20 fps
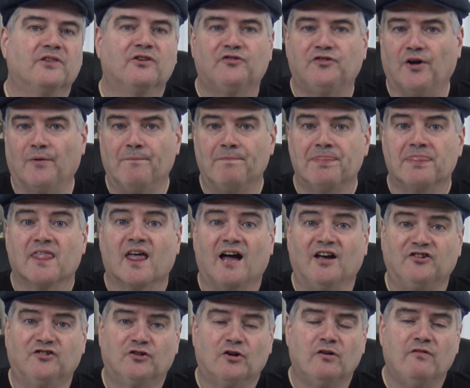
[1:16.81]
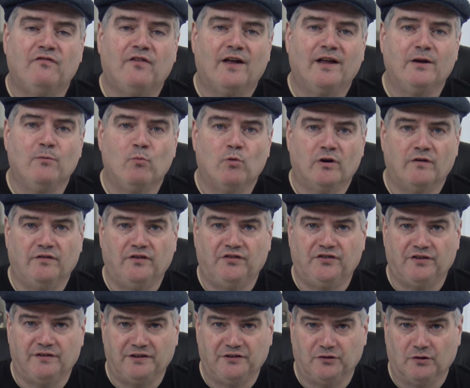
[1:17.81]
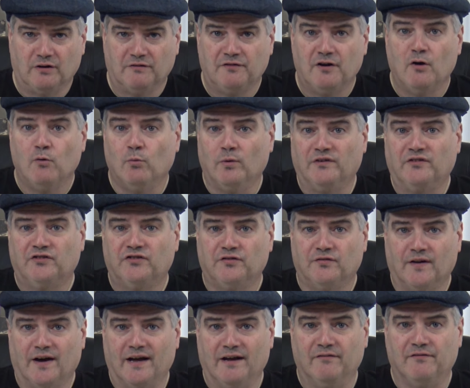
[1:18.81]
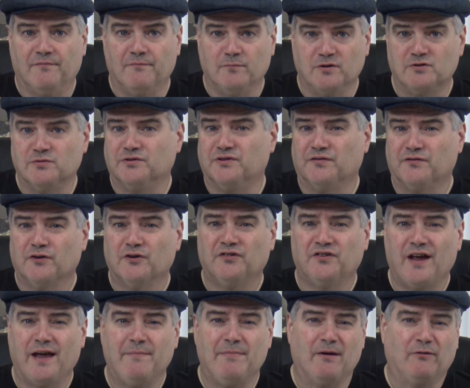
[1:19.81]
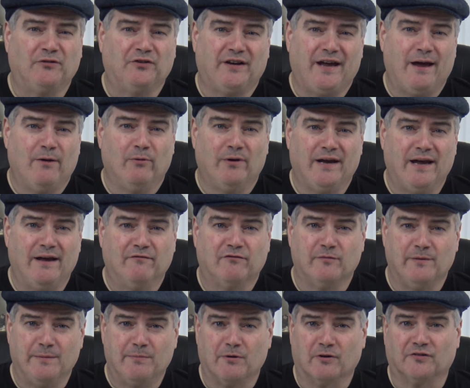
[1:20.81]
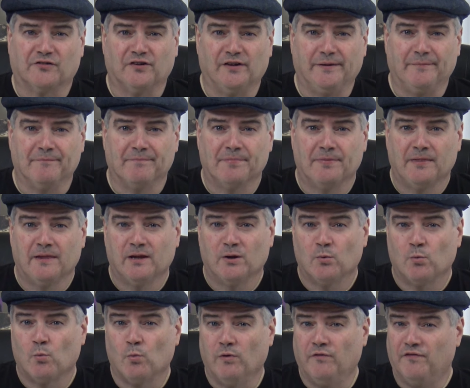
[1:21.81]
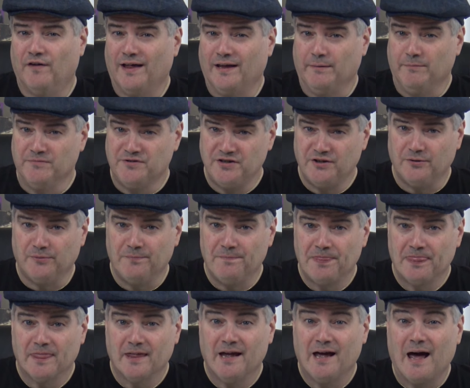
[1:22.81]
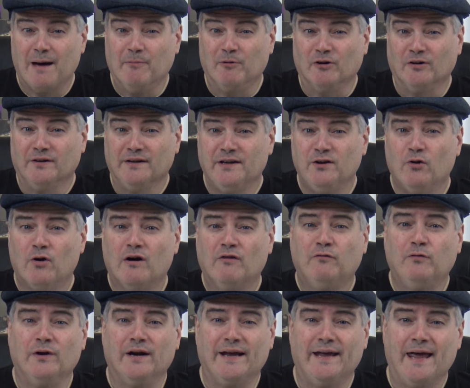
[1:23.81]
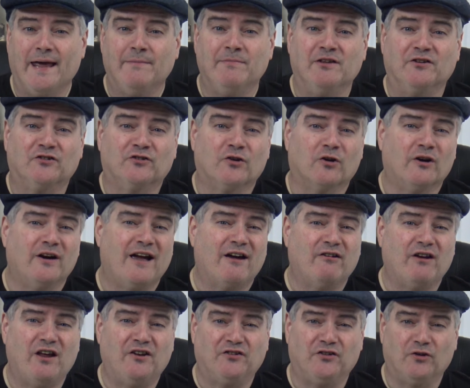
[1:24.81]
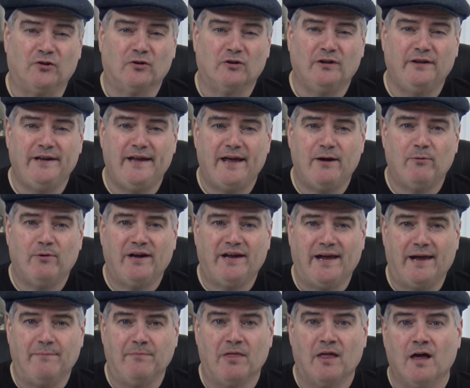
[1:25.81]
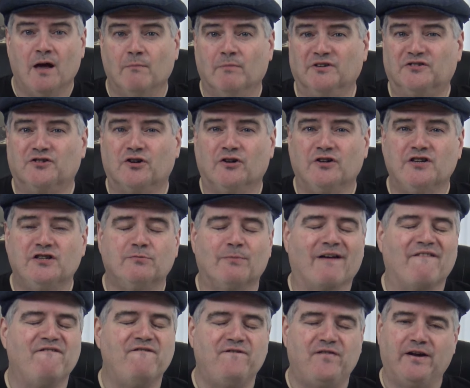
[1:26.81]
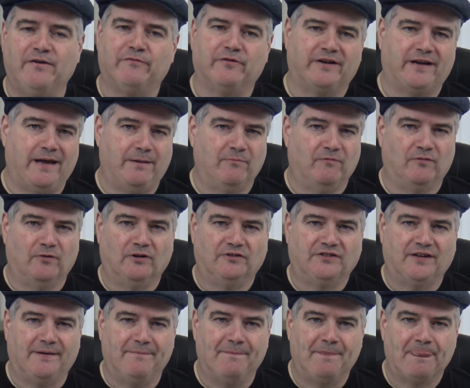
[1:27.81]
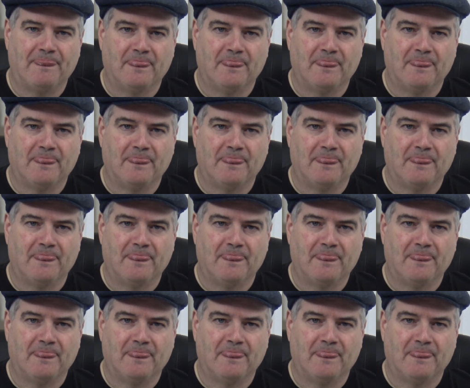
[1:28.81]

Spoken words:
So, I started volume 1 of the series off with Survive, which was the first game that was a gateway game for me personally. With volume 2, I'm going to lead off with a game that started out as an early gateway game, but turned into my favorite game of all time.